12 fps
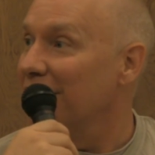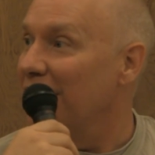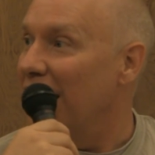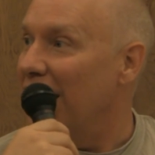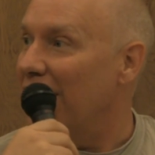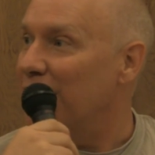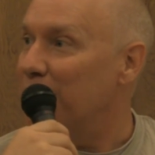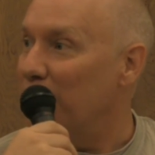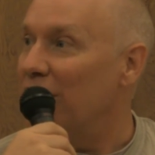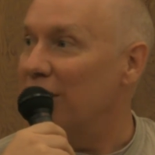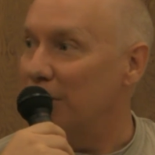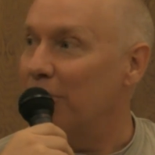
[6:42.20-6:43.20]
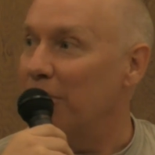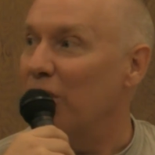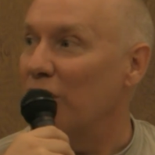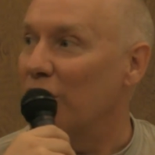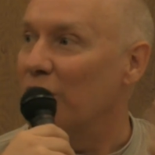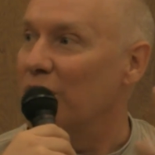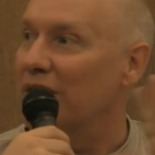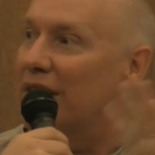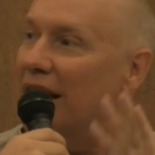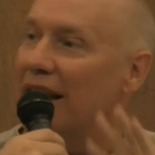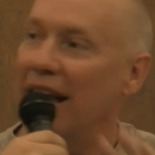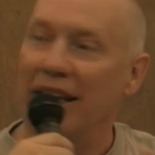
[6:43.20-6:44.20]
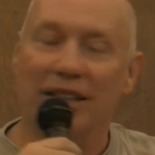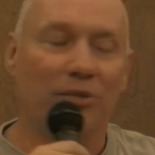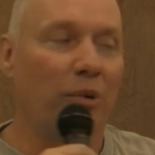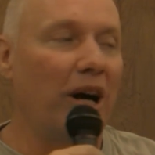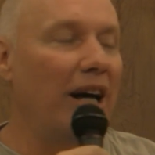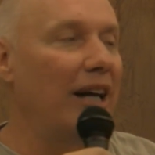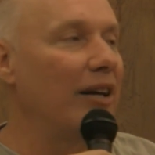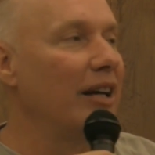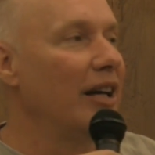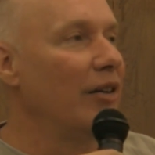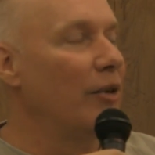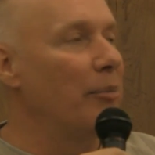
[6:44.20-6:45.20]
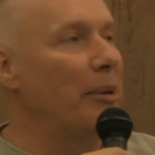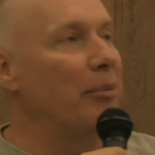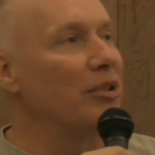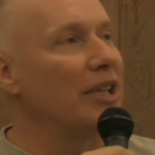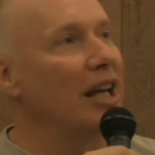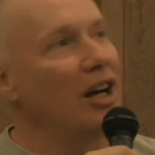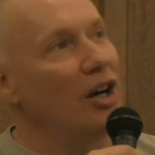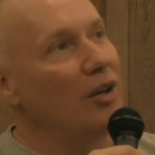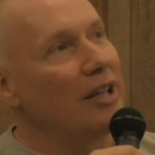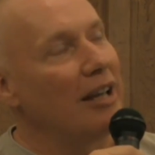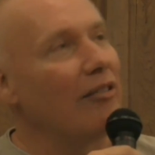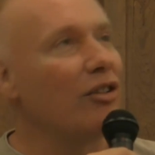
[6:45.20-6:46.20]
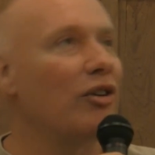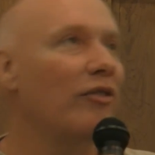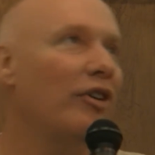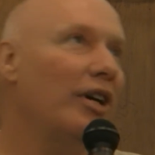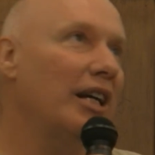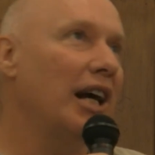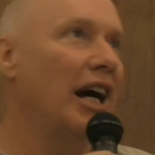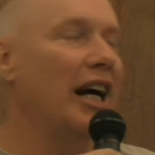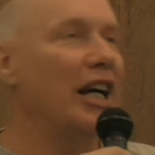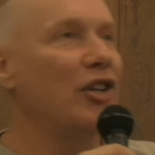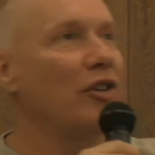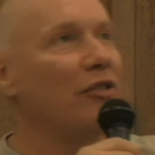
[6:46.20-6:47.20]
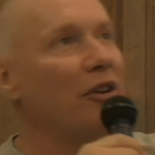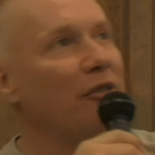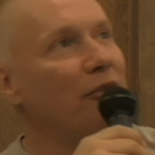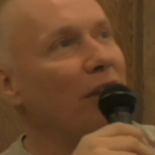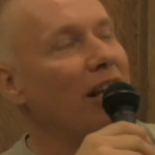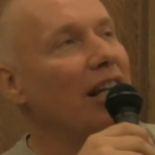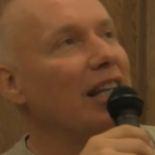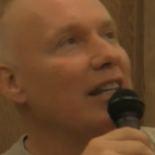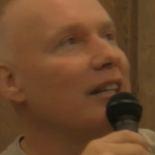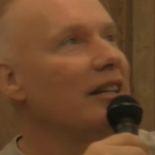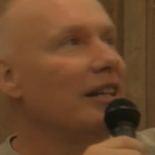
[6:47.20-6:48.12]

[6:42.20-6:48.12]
and experiencing miracles. And that's why when people say, oh, David, you're very kind, you're very friendly.